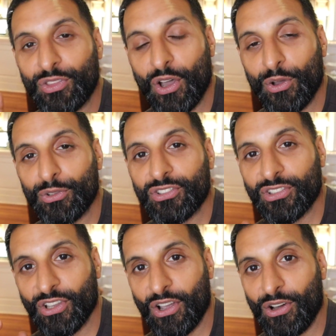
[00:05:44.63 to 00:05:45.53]
Those
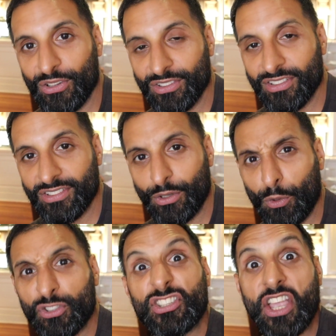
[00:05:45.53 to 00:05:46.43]
scones,
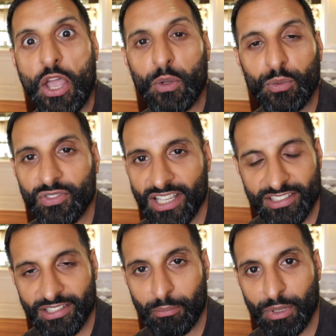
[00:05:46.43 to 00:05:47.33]
or scones
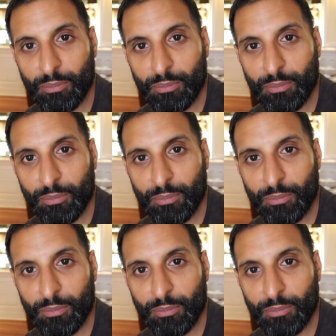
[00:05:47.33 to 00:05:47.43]
as some